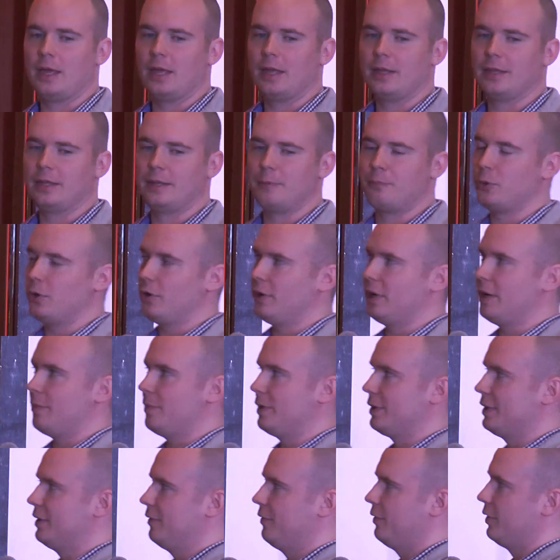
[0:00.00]
The
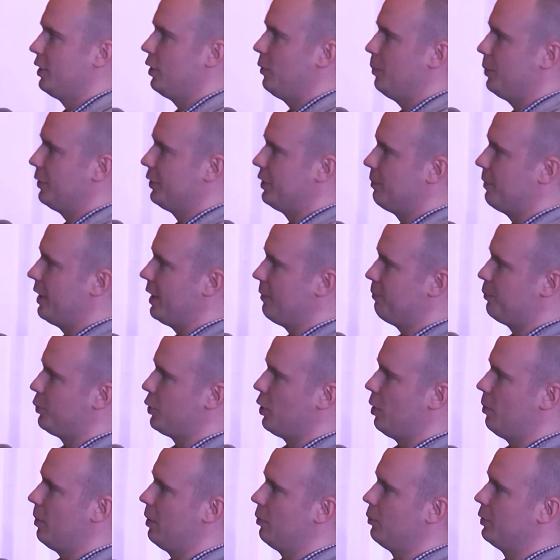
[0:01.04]
programmer developer, the main
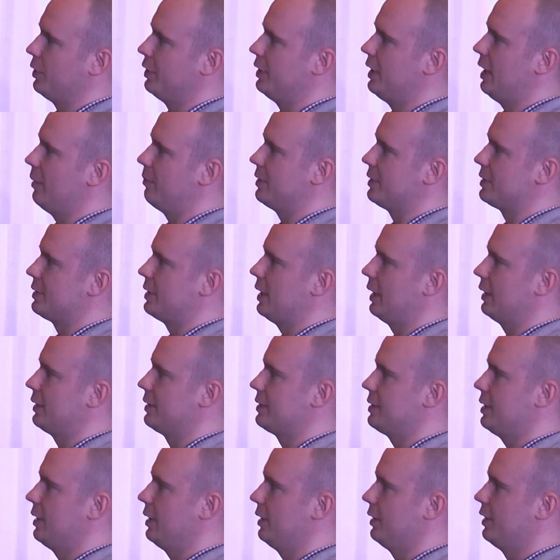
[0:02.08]
problem with them is that
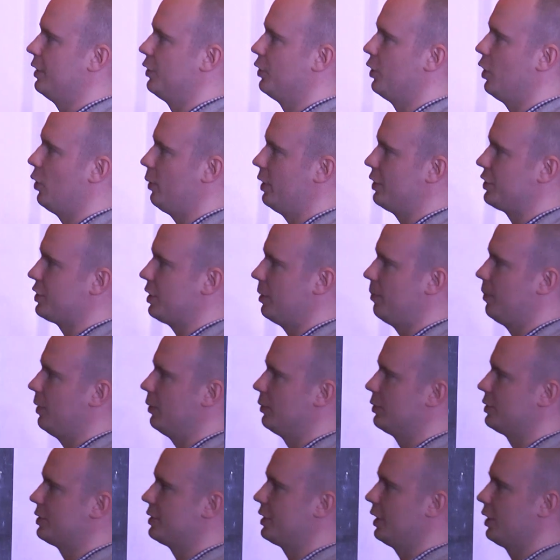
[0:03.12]
the knowledge about
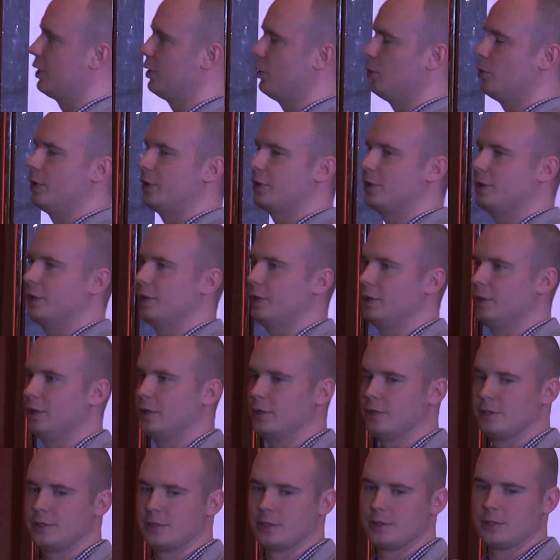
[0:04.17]
security
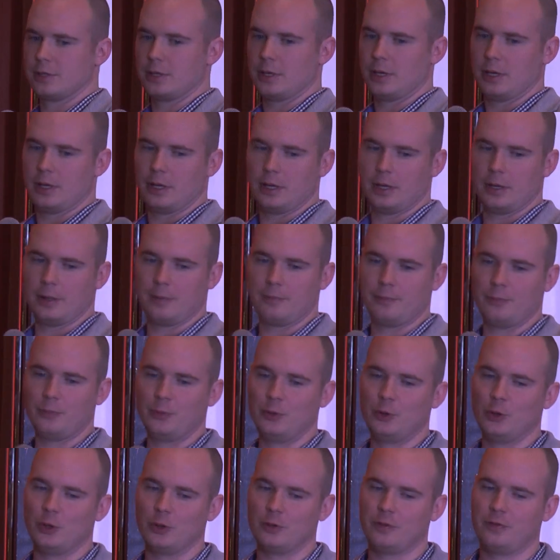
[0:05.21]
is
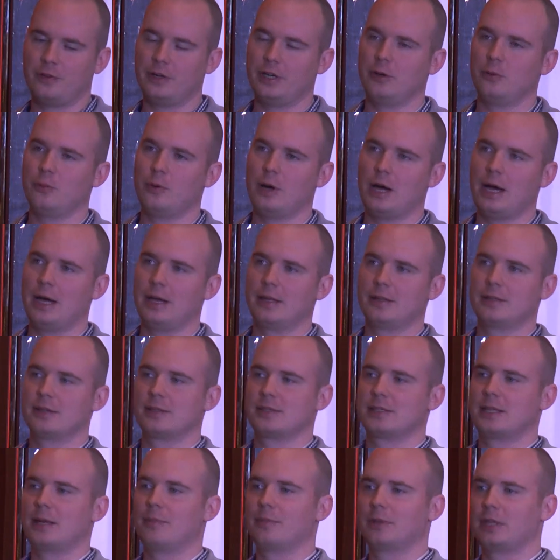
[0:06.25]
not very wide.
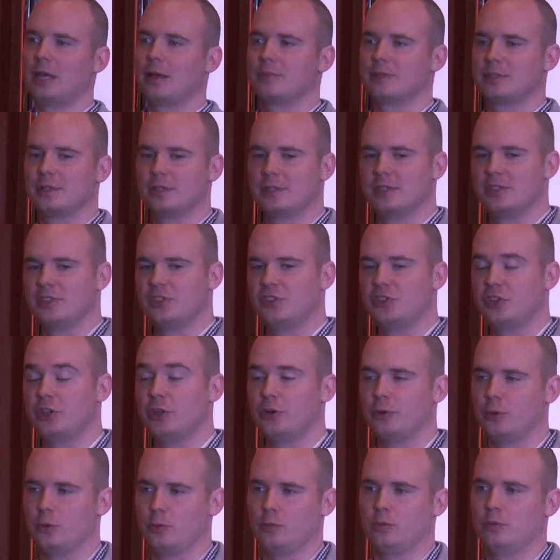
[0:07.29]
Sometimes it's
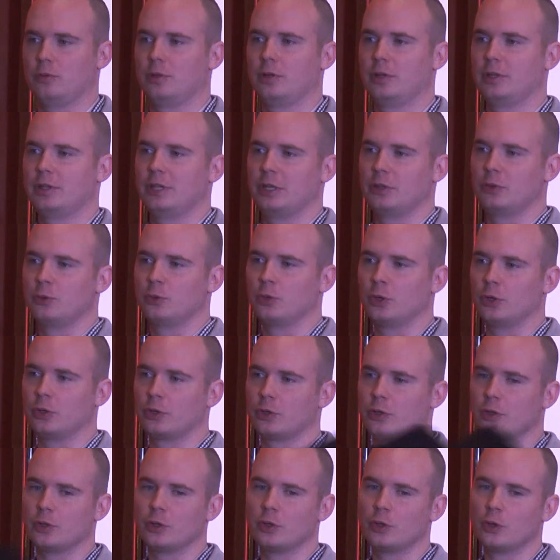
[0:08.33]
zero. They do not
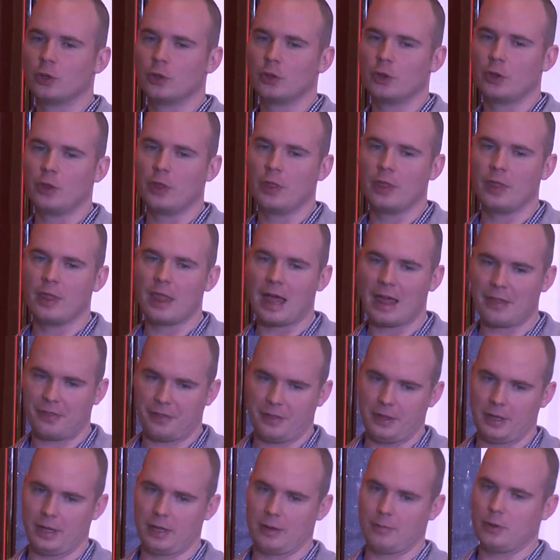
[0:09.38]

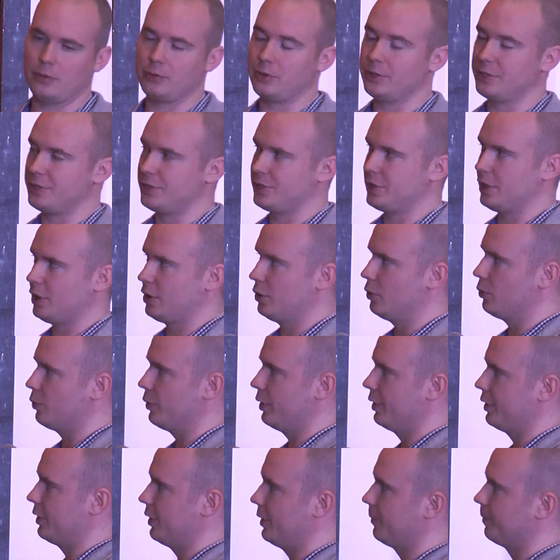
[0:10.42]
nothing about the
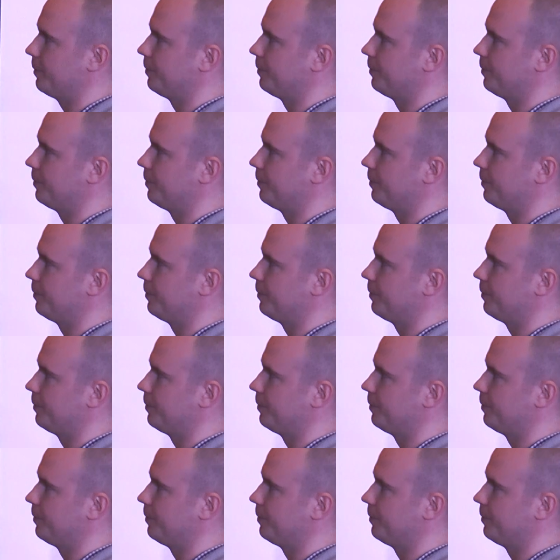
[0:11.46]
security.